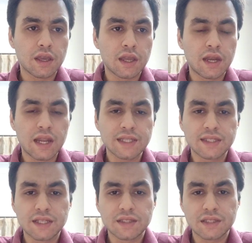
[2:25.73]
in
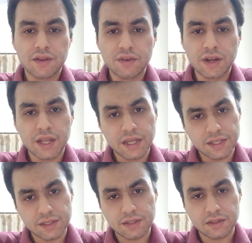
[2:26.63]
less than 7
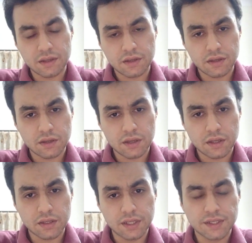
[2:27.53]
days,
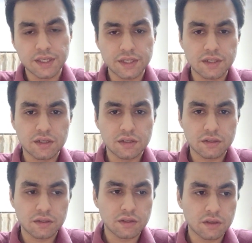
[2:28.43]
the cyst
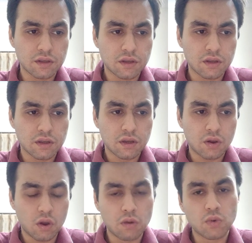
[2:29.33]

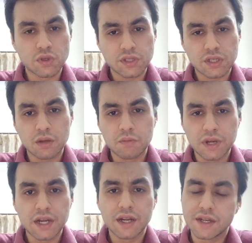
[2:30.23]
almost
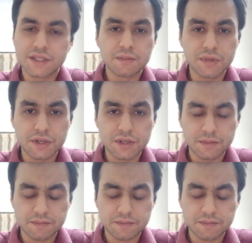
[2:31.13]
completely disappeared.